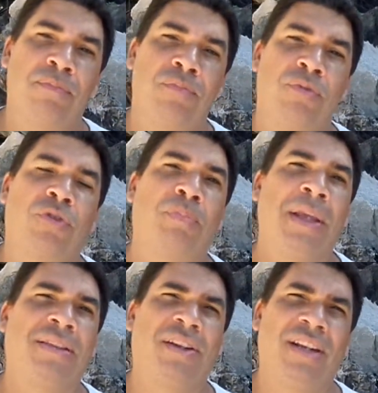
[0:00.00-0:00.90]

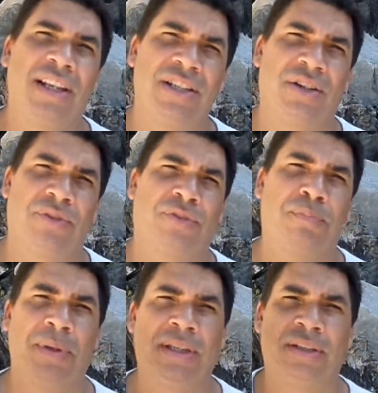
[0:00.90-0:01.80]
speak their lingo,
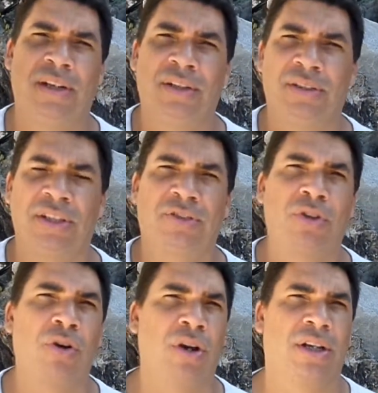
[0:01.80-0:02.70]
speak their
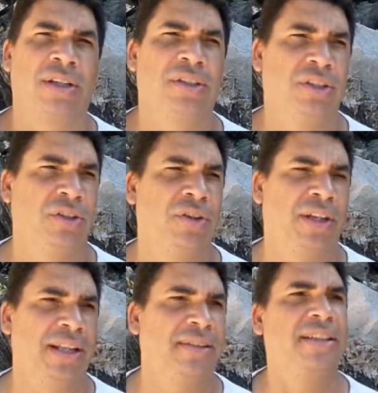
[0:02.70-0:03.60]
talk,
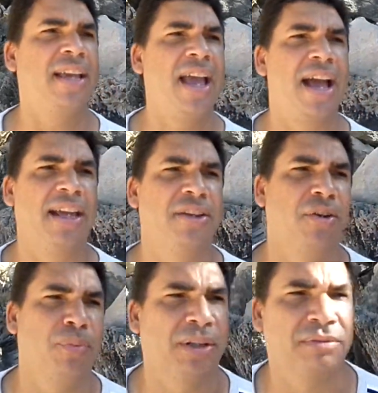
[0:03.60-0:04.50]
and I said, yeah, I know
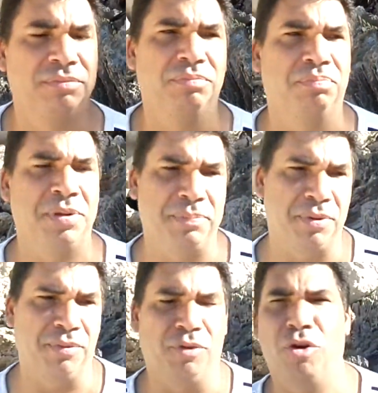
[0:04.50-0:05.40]
what
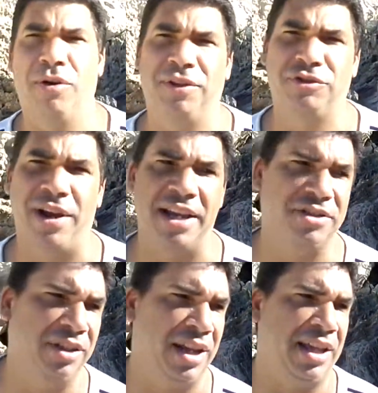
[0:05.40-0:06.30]
people of law of
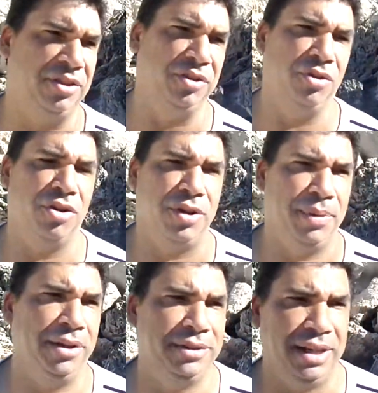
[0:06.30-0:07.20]
attraction like to talk
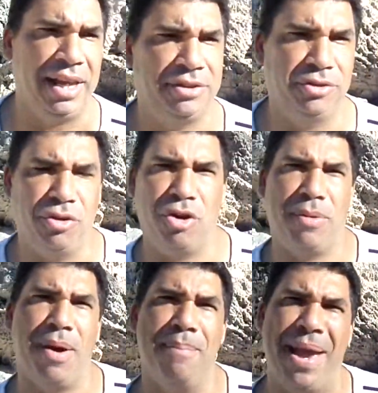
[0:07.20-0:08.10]
about. They like to talk
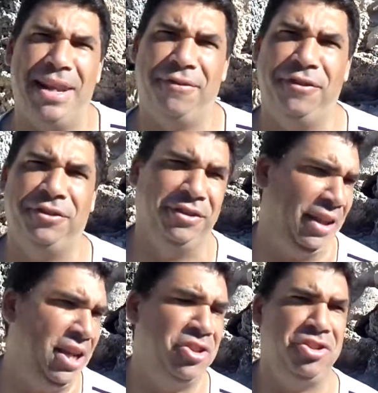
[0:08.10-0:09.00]
about
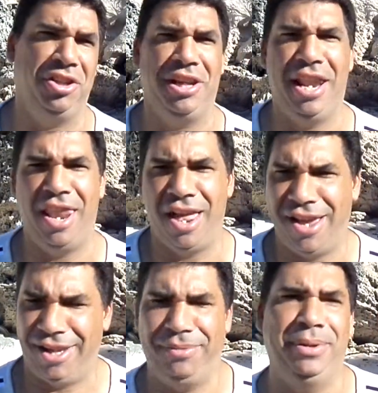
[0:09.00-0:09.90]
manifestation,
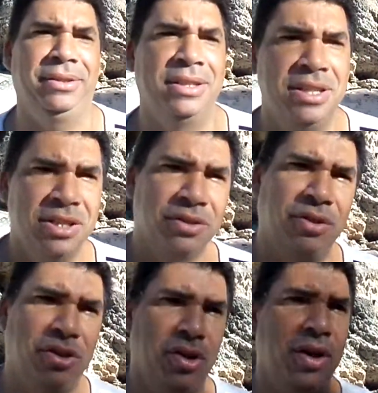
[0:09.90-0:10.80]
alignment.
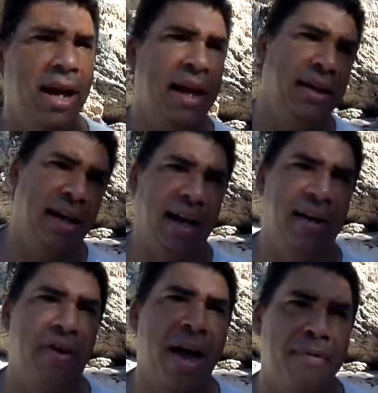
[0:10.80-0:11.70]
So, I
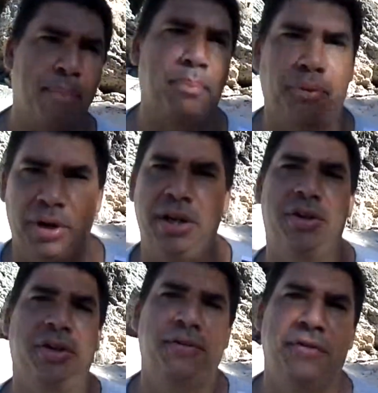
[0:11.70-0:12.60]
have a pretty
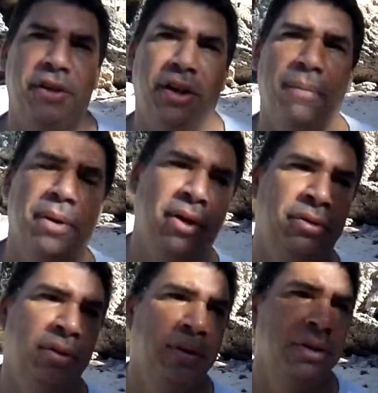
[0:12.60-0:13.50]
good feel about
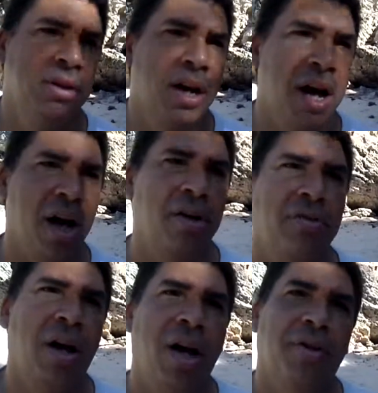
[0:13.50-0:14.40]

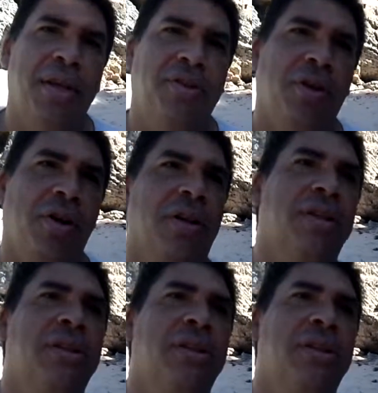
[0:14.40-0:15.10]
how they talk.